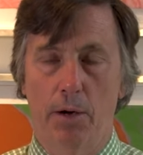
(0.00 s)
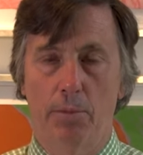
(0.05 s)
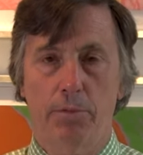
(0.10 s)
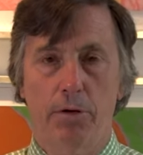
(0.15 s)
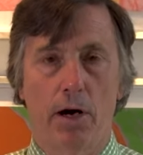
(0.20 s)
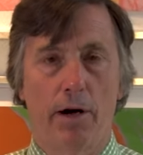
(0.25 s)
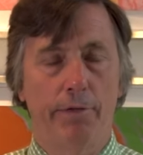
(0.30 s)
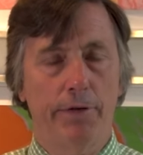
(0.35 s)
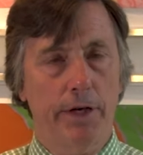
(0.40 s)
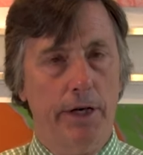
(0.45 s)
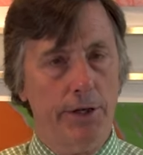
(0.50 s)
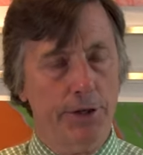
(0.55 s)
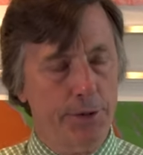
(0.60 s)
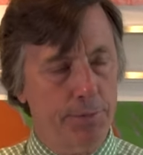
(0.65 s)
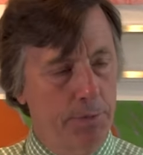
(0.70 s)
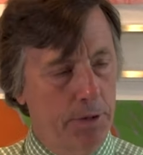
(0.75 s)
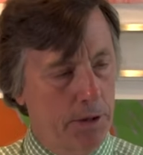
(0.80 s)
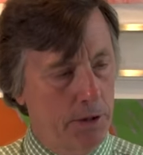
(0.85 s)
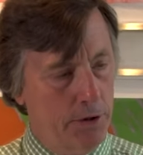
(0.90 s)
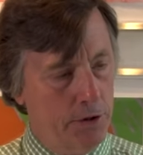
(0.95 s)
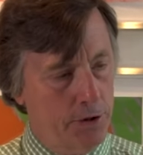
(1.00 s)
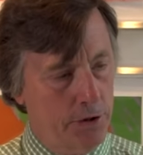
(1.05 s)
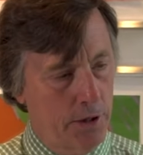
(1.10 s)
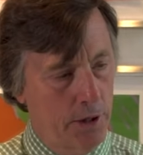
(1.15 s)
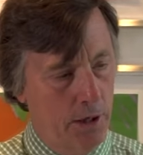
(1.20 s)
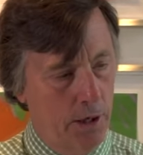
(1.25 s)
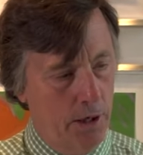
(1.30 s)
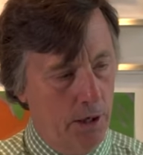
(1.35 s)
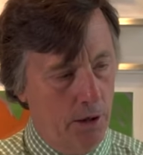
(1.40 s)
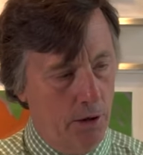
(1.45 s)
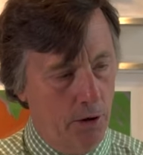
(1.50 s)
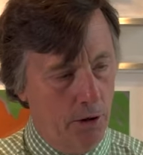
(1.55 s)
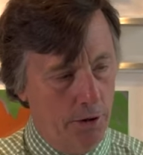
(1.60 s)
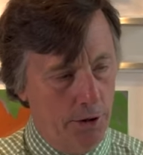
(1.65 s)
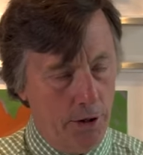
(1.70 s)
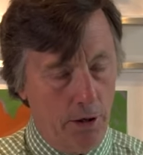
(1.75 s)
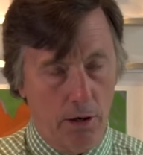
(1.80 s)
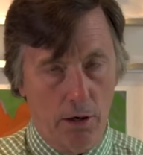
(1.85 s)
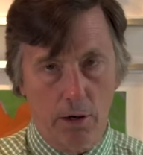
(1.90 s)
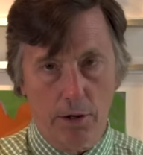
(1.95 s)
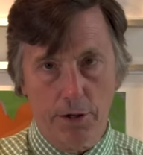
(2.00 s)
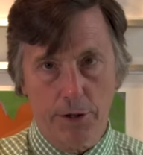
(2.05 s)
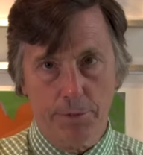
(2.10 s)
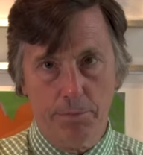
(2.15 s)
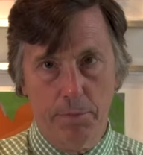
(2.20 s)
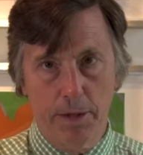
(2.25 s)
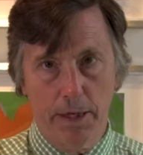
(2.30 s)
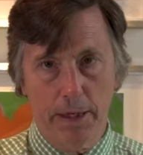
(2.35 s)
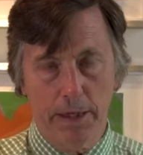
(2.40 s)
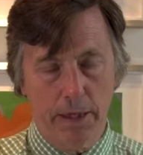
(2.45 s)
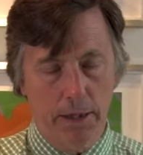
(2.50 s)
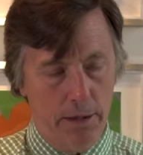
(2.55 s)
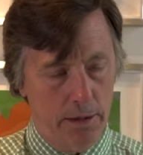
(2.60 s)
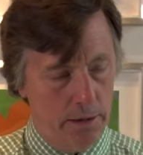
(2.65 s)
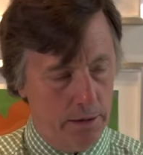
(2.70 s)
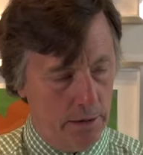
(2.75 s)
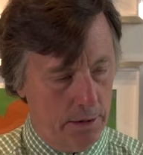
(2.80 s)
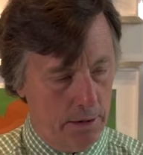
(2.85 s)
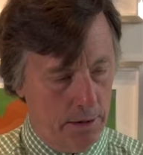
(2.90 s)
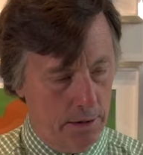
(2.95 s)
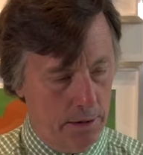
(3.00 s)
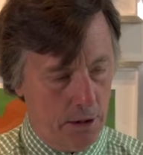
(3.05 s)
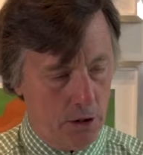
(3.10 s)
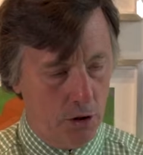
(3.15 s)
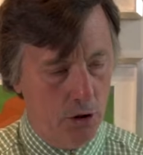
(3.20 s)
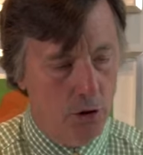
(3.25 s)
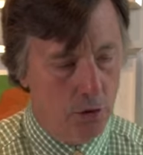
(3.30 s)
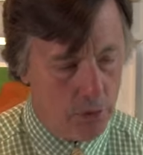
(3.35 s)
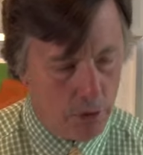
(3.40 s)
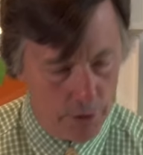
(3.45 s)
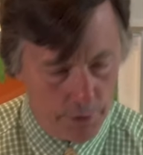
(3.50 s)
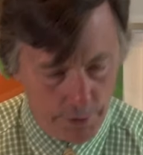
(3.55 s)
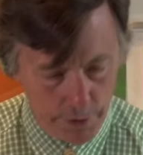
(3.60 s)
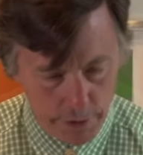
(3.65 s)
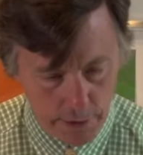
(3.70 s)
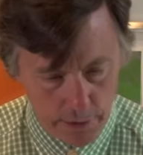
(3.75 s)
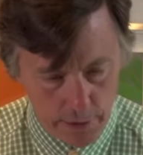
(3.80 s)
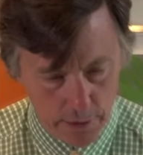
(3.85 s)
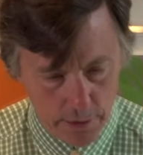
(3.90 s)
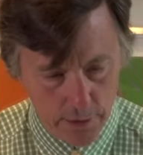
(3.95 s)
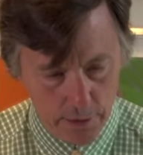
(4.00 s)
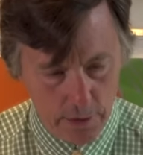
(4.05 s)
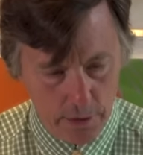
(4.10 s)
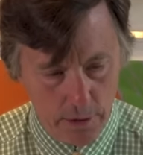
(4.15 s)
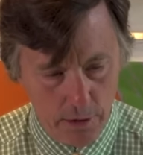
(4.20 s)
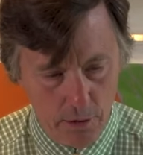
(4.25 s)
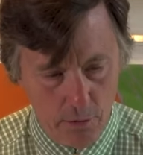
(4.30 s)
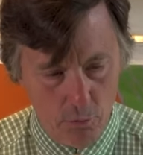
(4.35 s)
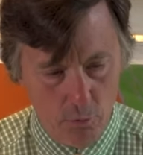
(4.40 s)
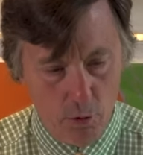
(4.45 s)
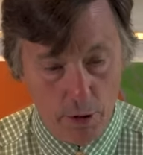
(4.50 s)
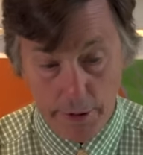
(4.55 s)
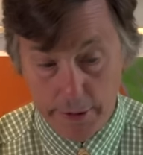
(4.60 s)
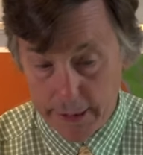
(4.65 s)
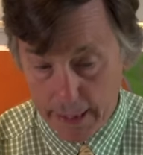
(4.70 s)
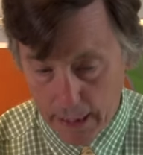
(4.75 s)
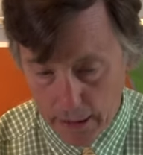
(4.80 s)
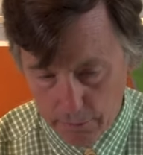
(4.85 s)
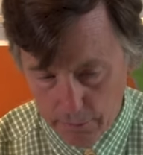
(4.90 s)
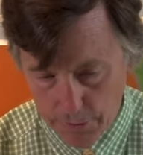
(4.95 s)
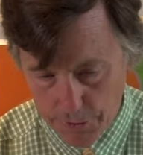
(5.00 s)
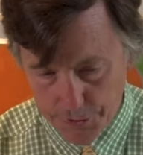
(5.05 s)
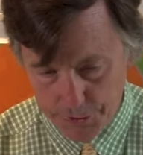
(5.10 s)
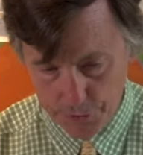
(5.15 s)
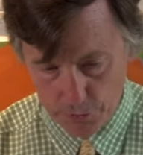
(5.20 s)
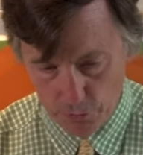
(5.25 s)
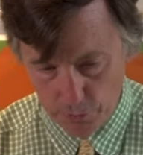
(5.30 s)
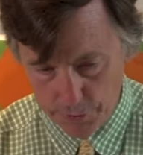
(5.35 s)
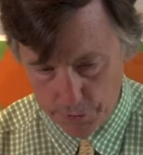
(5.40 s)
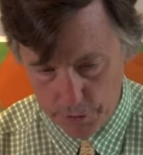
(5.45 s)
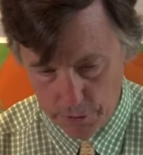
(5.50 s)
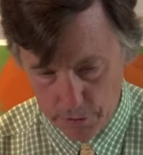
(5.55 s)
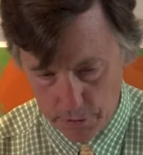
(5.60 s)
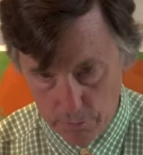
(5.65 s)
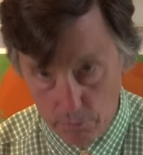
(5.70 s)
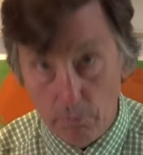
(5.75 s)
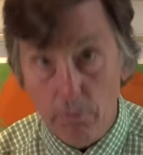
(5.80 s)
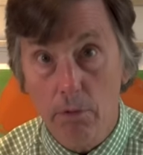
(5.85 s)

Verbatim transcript: Provenance means the artist made it, who owned it, what gallery sold it,